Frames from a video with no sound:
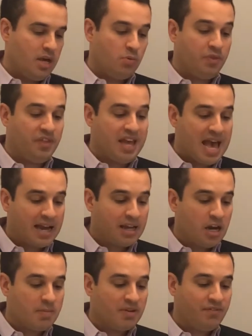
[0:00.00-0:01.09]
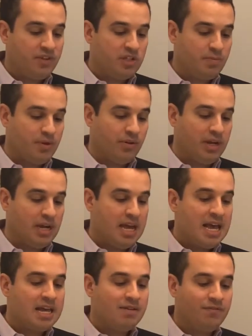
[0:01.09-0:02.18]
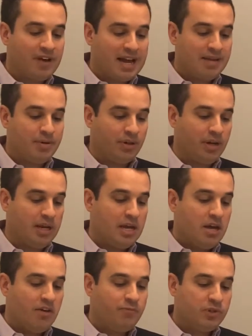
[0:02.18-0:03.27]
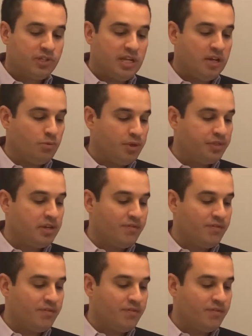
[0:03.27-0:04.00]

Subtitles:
with the economic feasibility and viability of proceeding with the